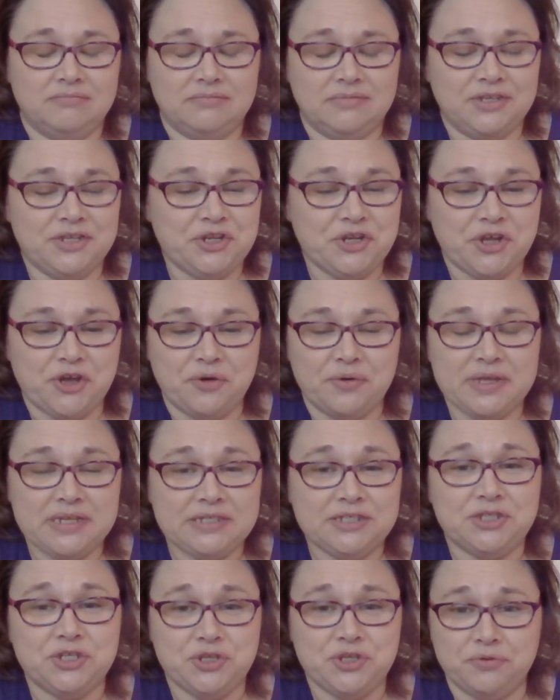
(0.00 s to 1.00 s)
you know,
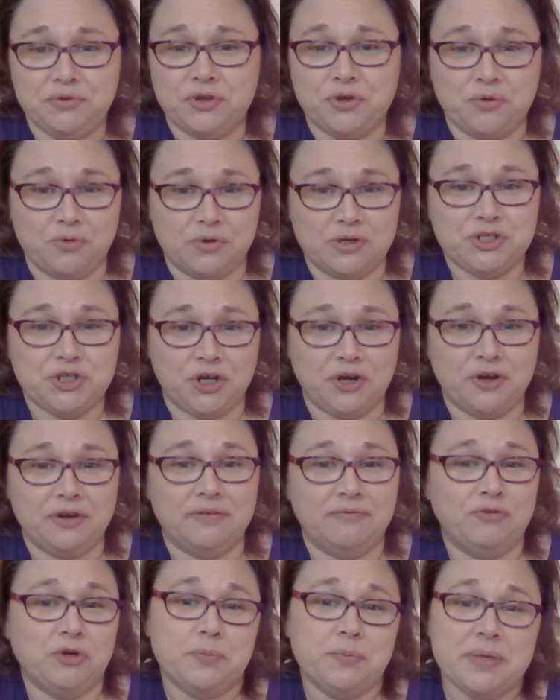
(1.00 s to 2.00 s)
it's the unicorn
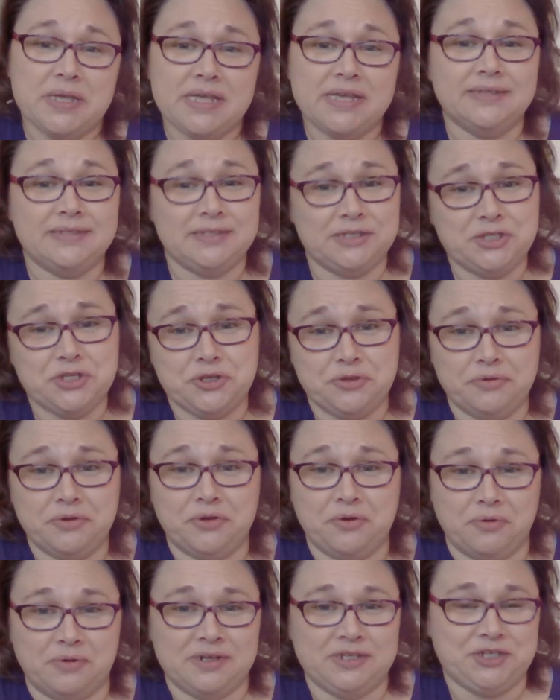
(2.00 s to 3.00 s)
chart. For me, it's the
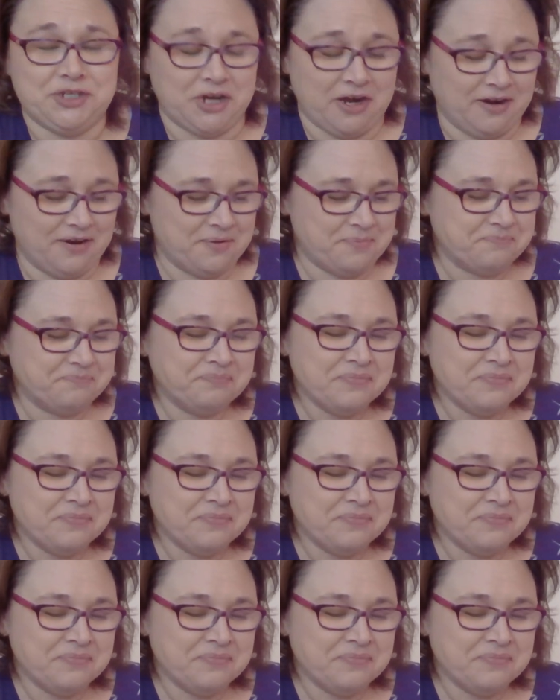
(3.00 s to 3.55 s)
unicorn chart.